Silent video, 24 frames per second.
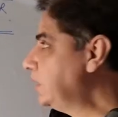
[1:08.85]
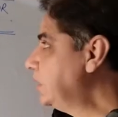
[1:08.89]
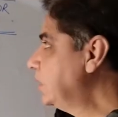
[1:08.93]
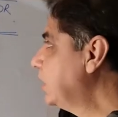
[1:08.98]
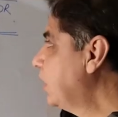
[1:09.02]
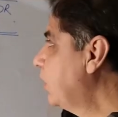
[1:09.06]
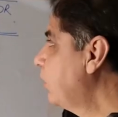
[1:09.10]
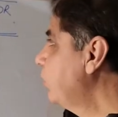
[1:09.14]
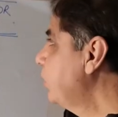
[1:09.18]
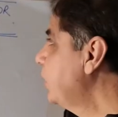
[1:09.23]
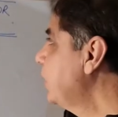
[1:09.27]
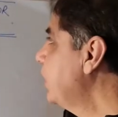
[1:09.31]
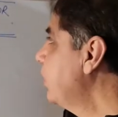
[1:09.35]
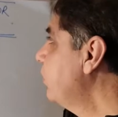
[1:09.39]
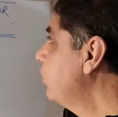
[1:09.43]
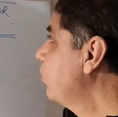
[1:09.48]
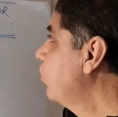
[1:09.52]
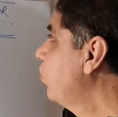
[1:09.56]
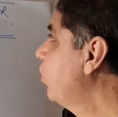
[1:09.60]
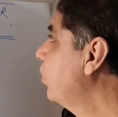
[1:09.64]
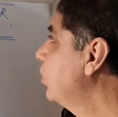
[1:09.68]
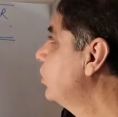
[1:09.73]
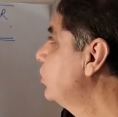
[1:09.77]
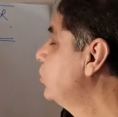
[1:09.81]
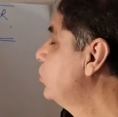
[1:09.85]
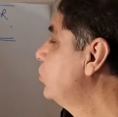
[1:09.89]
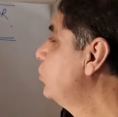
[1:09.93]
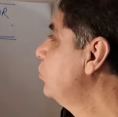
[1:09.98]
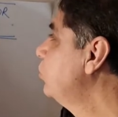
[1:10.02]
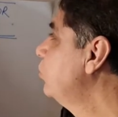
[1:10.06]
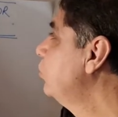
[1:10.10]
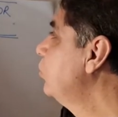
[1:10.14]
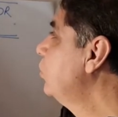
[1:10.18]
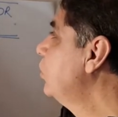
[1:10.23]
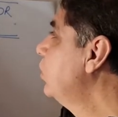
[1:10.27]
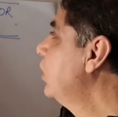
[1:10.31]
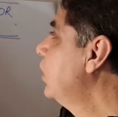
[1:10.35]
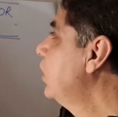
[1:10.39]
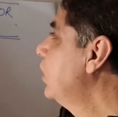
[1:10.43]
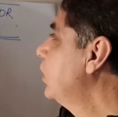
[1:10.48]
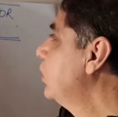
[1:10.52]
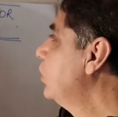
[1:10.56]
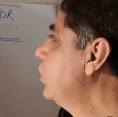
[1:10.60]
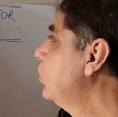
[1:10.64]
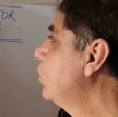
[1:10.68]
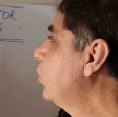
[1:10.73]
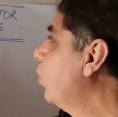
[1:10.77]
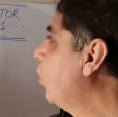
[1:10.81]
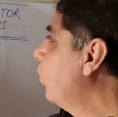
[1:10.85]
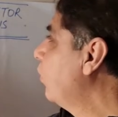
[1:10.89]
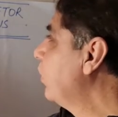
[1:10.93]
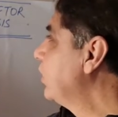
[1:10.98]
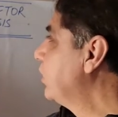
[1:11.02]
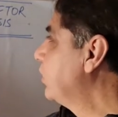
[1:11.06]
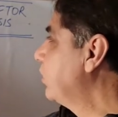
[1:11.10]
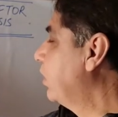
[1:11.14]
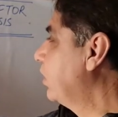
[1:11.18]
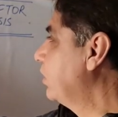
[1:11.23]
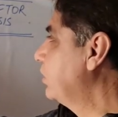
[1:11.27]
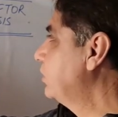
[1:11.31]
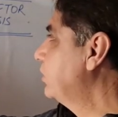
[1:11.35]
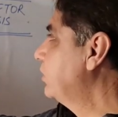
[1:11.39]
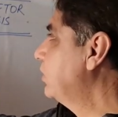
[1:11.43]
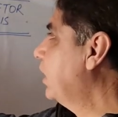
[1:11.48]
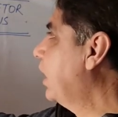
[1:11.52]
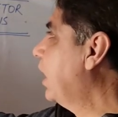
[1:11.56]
now we have got two novel drugs,